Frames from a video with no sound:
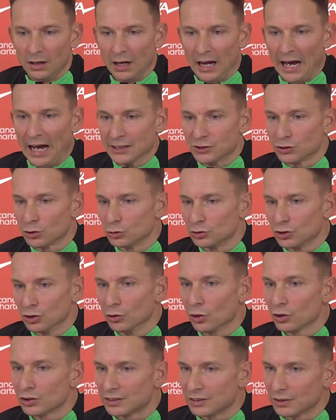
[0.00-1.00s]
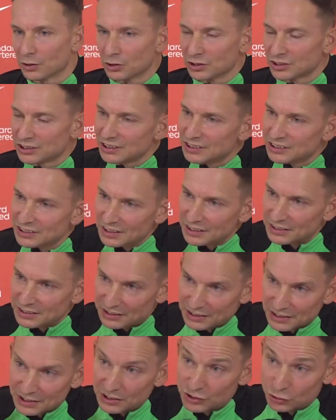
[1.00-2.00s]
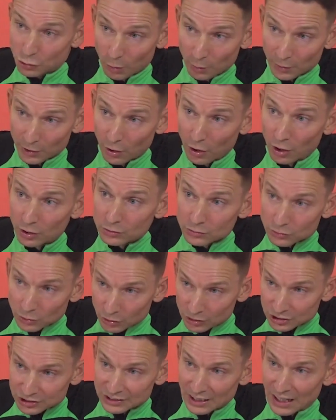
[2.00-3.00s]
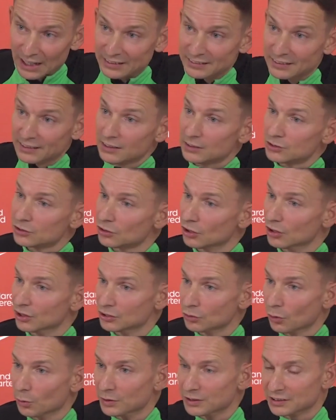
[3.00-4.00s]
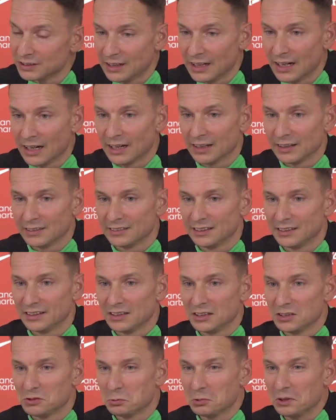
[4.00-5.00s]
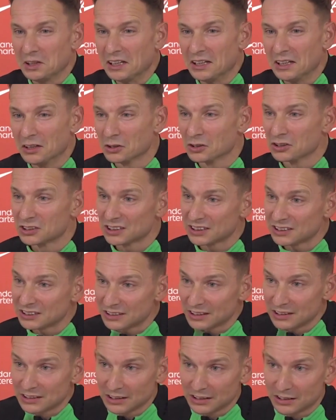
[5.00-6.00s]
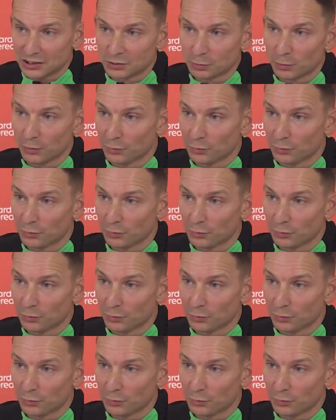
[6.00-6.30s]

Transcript: I chose a lot the consistency is coming on or starting, so it's always there. I think he's really consistent in his